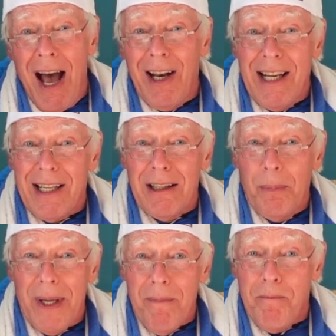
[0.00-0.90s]
a little
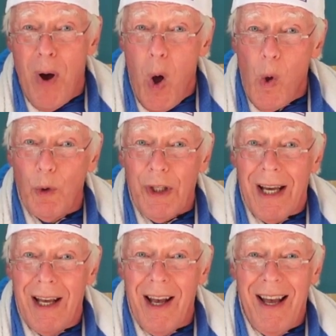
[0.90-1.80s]
bit
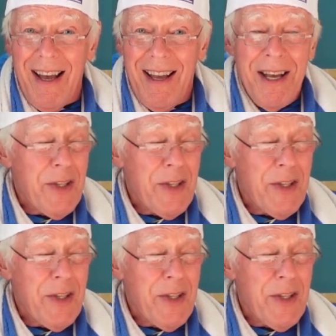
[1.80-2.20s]
bolder?